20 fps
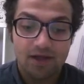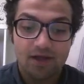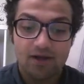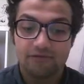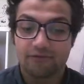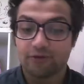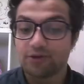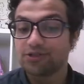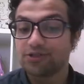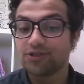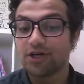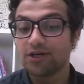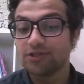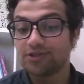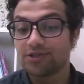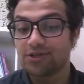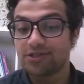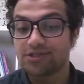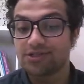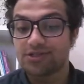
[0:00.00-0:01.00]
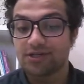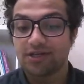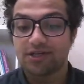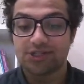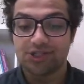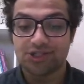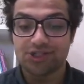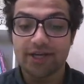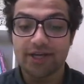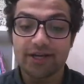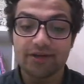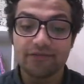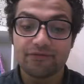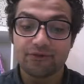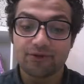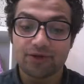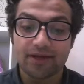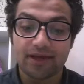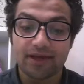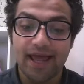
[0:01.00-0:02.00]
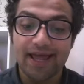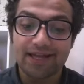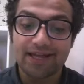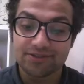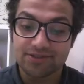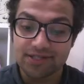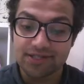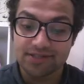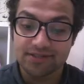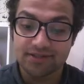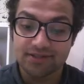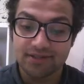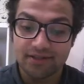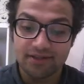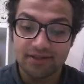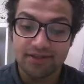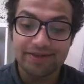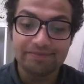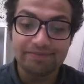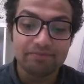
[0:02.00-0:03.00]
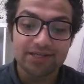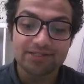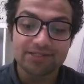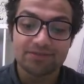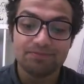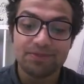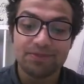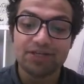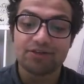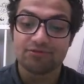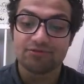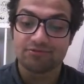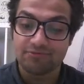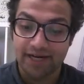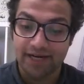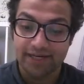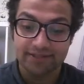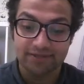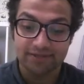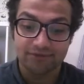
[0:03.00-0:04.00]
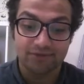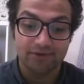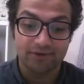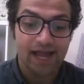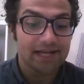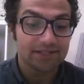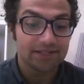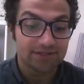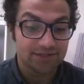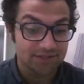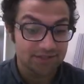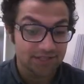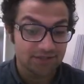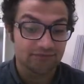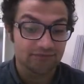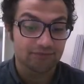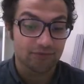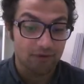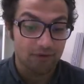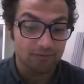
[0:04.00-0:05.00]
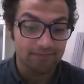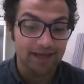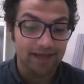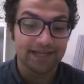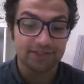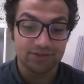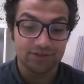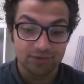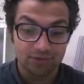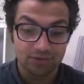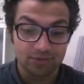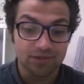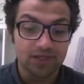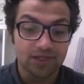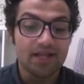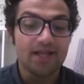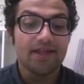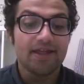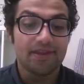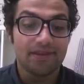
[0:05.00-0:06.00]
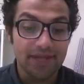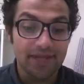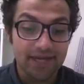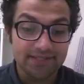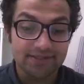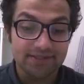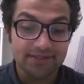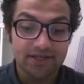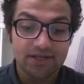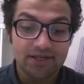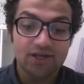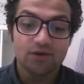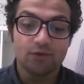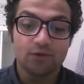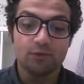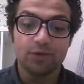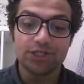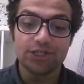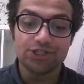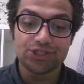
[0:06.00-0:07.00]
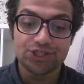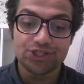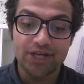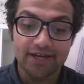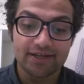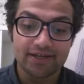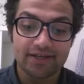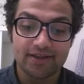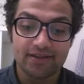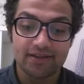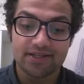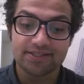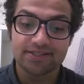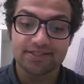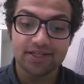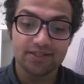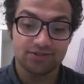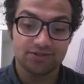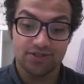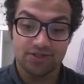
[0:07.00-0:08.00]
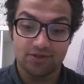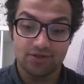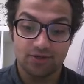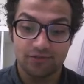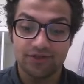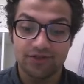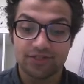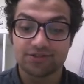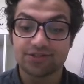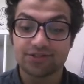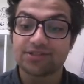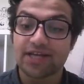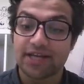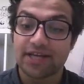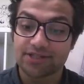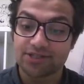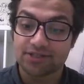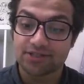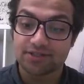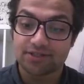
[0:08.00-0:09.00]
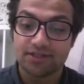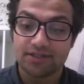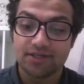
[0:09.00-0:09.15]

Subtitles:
For starters, checking for an address, they must be correct for addresses from and to. Next, we check the sender of the transaction.